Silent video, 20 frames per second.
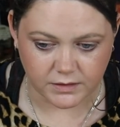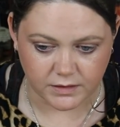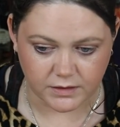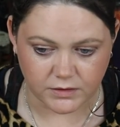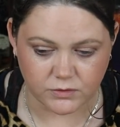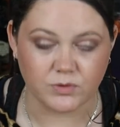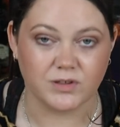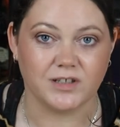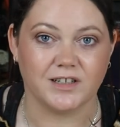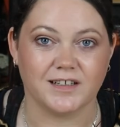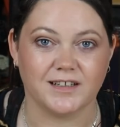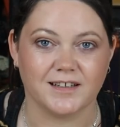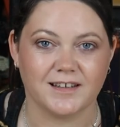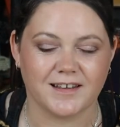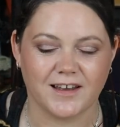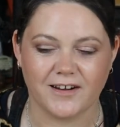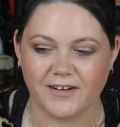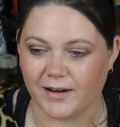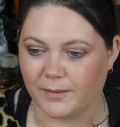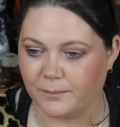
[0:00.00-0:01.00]
It is what it
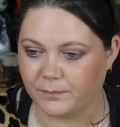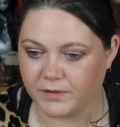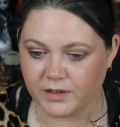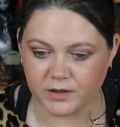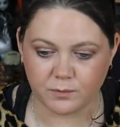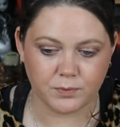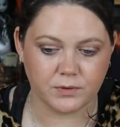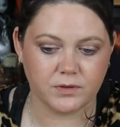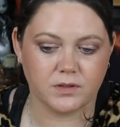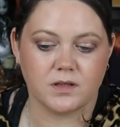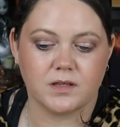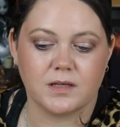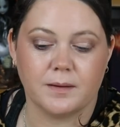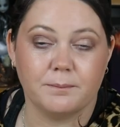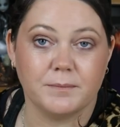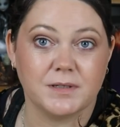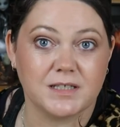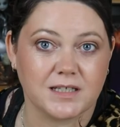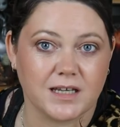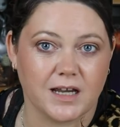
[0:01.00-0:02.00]
is. All right, let's put
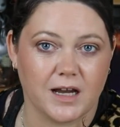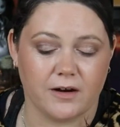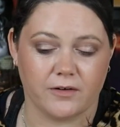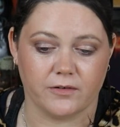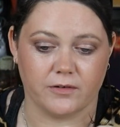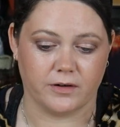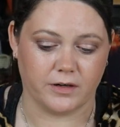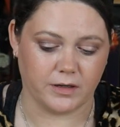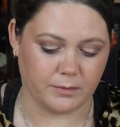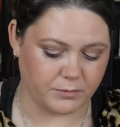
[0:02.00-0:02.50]
some mascara on.